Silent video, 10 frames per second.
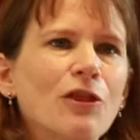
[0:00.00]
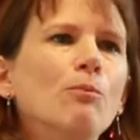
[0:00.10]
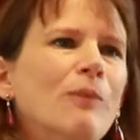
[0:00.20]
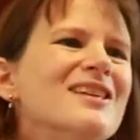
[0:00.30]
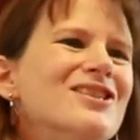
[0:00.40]
and
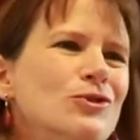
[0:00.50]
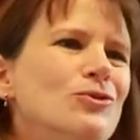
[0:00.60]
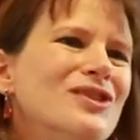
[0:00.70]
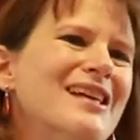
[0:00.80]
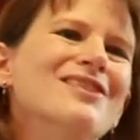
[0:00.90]
they're best
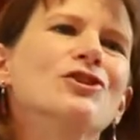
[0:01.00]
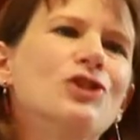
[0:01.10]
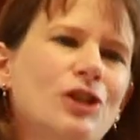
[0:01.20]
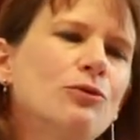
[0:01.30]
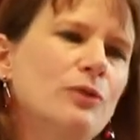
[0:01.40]
used as a
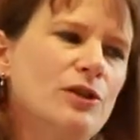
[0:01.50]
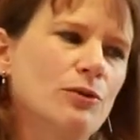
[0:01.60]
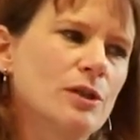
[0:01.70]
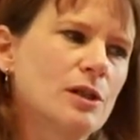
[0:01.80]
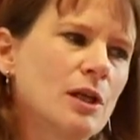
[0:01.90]
shared
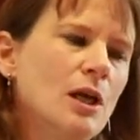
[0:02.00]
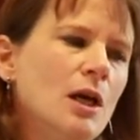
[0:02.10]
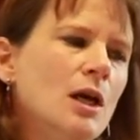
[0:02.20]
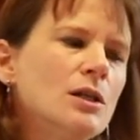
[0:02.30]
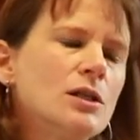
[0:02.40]
resource.
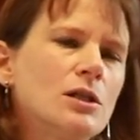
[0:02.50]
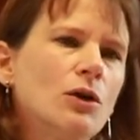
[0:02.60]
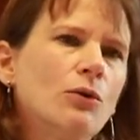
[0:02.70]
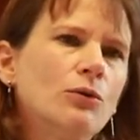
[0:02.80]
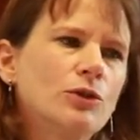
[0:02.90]

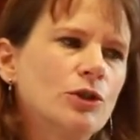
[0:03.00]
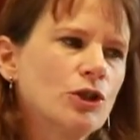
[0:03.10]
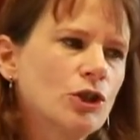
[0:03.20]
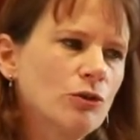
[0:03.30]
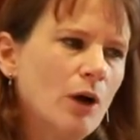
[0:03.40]
So to
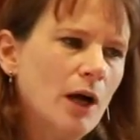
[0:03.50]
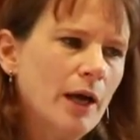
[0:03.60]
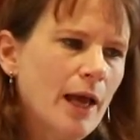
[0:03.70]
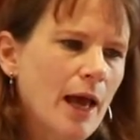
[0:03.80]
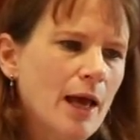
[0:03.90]

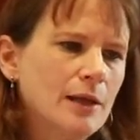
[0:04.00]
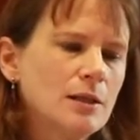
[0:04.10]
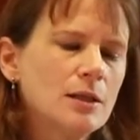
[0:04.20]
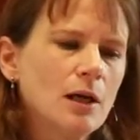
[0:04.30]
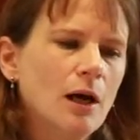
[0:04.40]
try
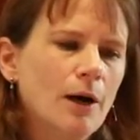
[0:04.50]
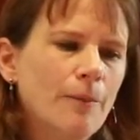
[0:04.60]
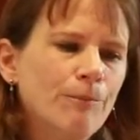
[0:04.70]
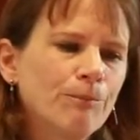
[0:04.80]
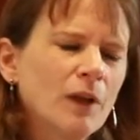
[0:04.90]
and
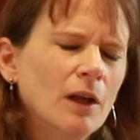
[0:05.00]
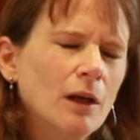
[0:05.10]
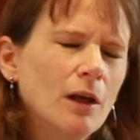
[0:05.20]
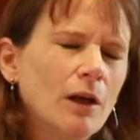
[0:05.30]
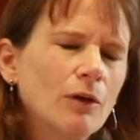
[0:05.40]
um,
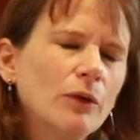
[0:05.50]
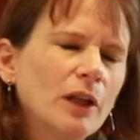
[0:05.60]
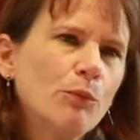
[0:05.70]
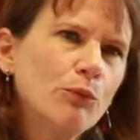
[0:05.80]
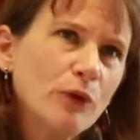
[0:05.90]

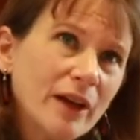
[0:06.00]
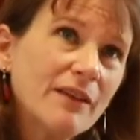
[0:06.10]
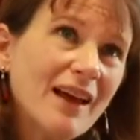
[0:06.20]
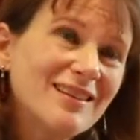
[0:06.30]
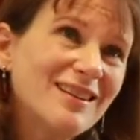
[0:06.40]
really
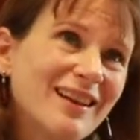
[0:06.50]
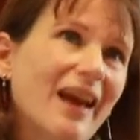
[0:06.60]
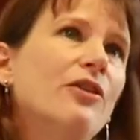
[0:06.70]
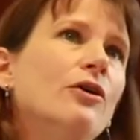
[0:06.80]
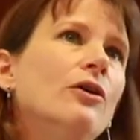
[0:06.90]
bring that
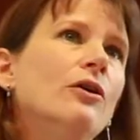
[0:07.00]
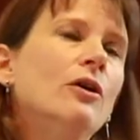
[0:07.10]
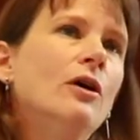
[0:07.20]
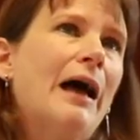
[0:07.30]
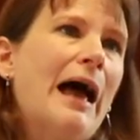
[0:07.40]
together
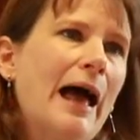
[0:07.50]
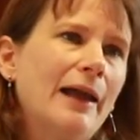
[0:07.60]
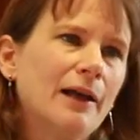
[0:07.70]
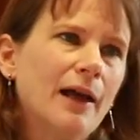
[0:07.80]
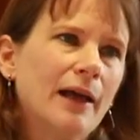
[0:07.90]

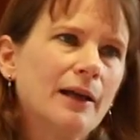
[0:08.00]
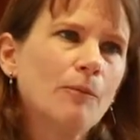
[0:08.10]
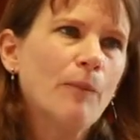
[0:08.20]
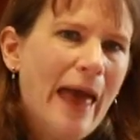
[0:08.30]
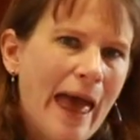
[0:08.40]
at a, at
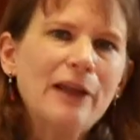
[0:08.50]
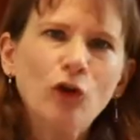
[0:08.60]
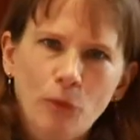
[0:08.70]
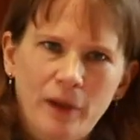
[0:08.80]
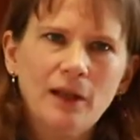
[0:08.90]
a pan
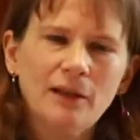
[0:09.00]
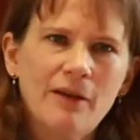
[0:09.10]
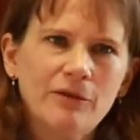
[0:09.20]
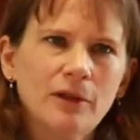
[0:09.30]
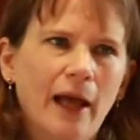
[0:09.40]
European
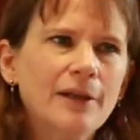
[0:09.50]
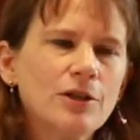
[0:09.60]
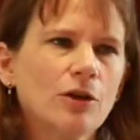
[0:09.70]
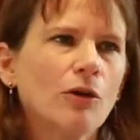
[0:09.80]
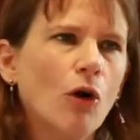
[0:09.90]
level
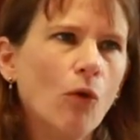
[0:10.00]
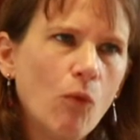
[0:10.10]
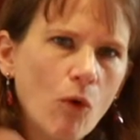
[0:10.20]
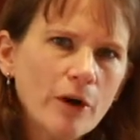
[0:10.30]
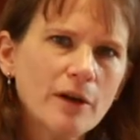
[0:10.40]
and to
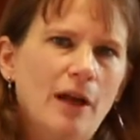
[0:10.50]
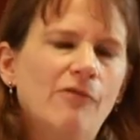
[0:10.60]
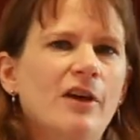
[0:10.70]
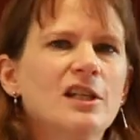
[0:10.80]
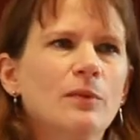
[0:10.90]
coordinate
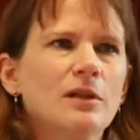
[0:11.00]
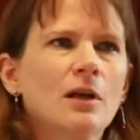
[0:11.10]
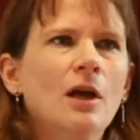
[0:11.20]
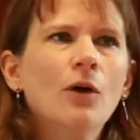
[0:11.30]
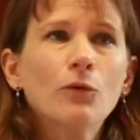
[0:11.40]

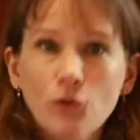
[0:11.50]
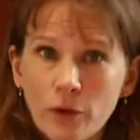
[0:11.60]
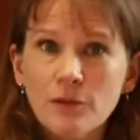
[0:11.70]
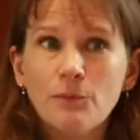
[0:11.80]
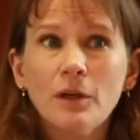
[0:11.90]
investment was
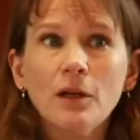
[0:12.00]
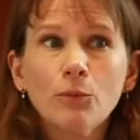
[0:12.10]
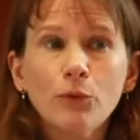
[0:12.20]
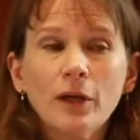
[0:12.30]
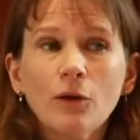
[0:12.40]
going to be,
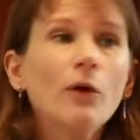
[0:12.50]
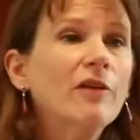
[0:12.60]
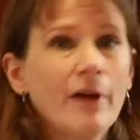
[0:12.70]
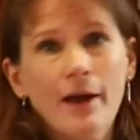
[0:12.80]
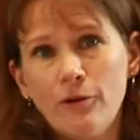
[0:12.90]
bring
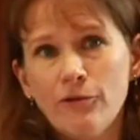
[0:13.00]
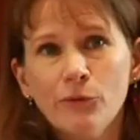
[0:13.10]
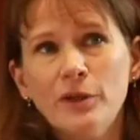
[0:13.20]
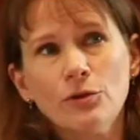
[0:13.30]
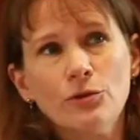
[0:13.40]
great value
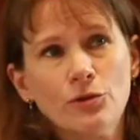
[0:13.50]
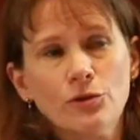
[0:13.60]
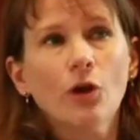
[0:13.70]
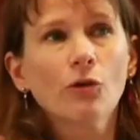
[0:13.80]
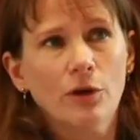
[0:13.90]
for
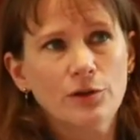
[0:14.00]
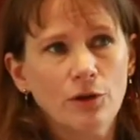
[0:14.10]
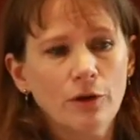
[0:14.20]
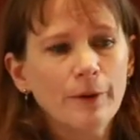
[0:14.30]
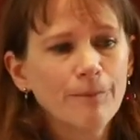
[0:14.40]
researchers across
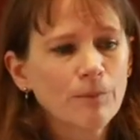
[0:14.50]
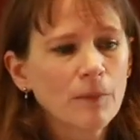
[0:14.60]
Europe.